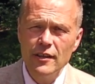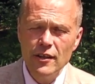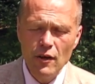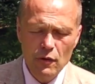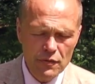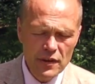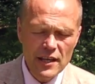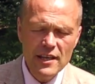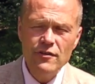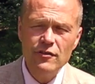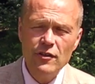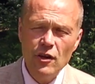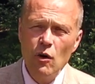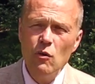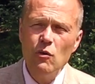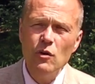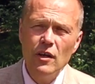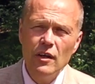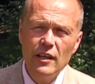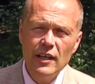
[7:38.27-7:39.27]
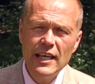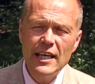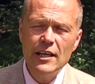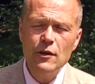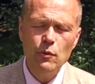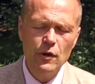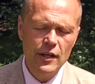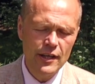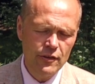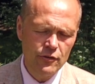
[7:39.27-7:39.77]
You know, these go
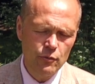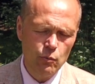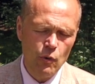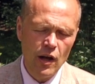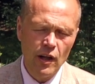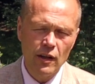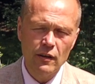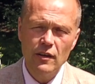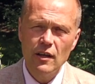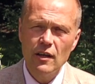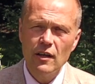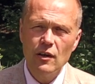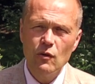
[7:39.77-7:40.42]
equally as well